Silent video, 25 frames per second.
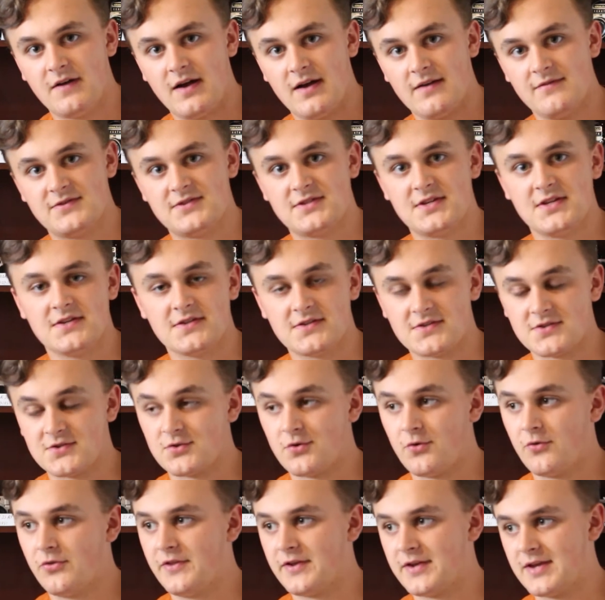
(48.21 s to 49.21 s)
I've since
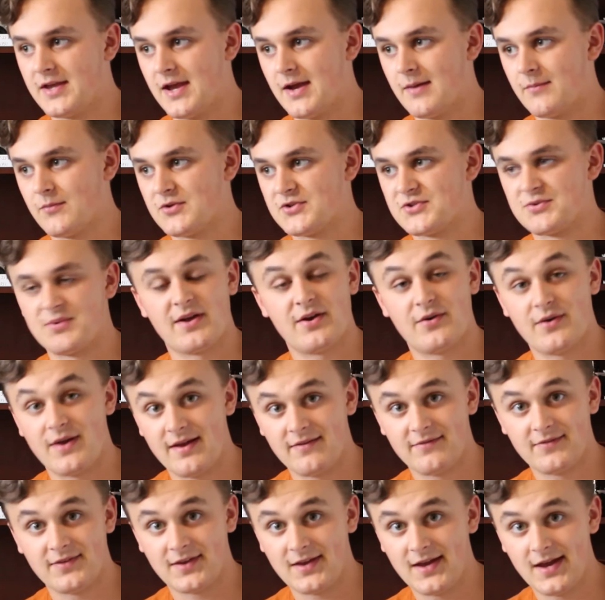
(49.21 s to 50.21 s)
sold the camera, so I don't
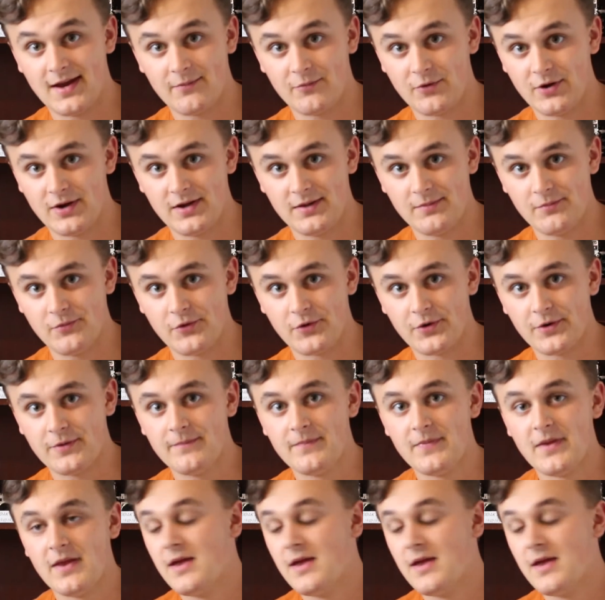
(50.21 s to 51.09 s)
have the camera anymore.